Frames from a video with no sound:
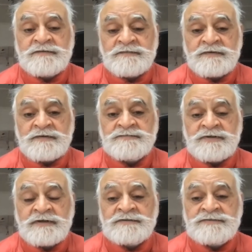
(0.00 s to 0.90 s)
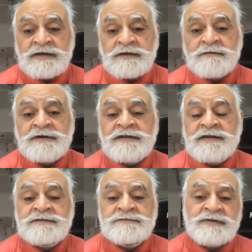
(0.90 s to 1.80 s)
Jhalawar,
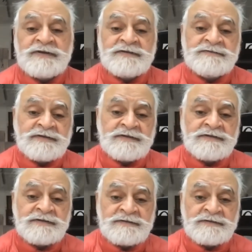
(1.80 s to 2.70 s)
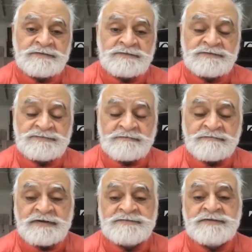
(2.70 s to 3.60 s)
as well as
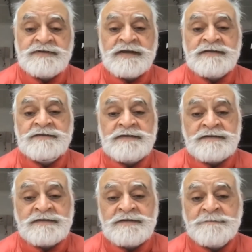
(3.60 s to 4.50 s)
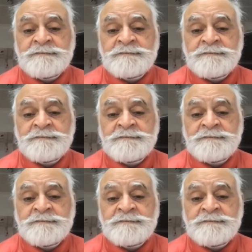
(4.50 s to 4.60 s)
Saurashtra and India.